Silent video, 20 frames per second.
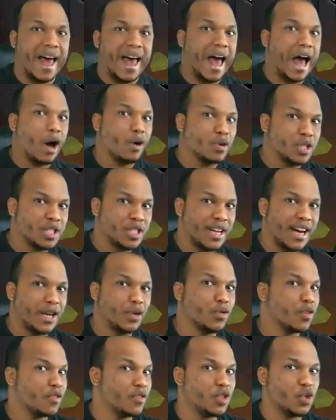
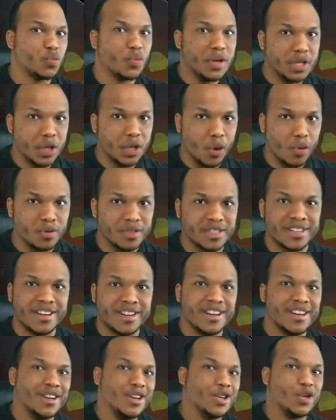outside one of these windows.
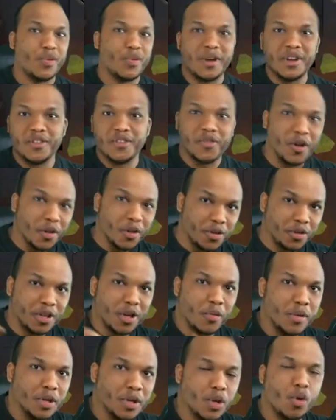So when they vault through
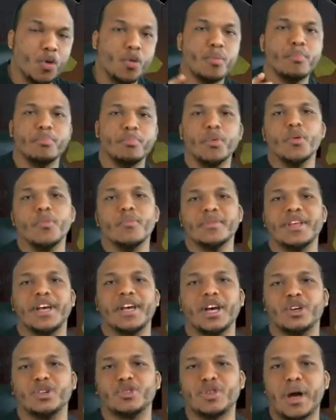the window, boom, they
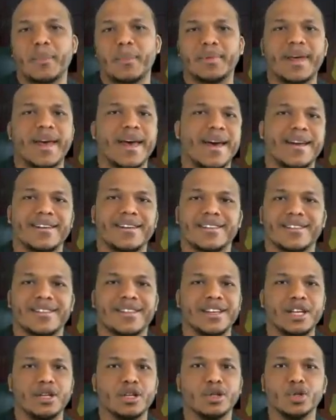get trapped and
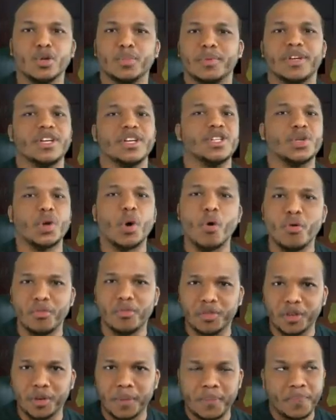the loop is
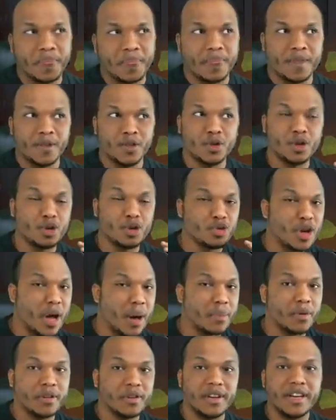over. So the
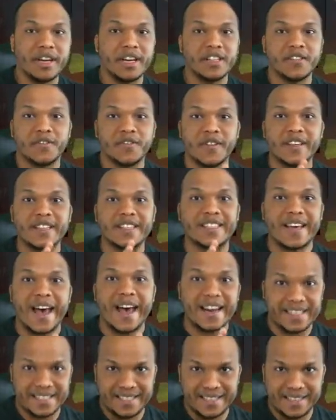Trapper is
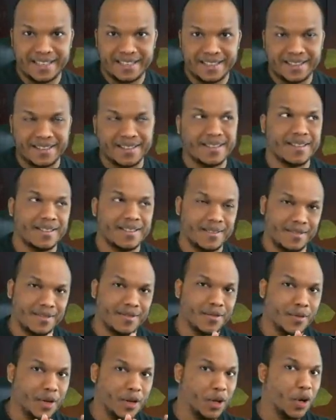fantastic
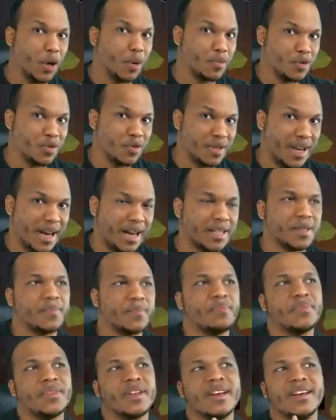when it comes to that.
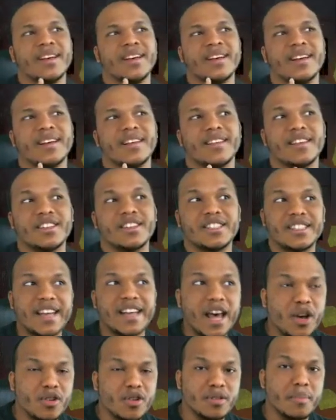The
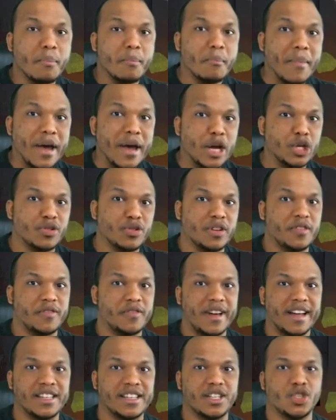second major
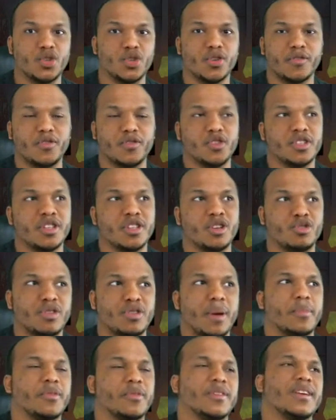advantage of using the
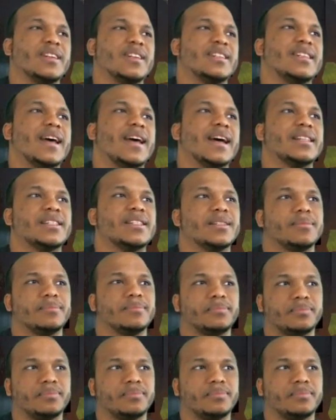Trapper is that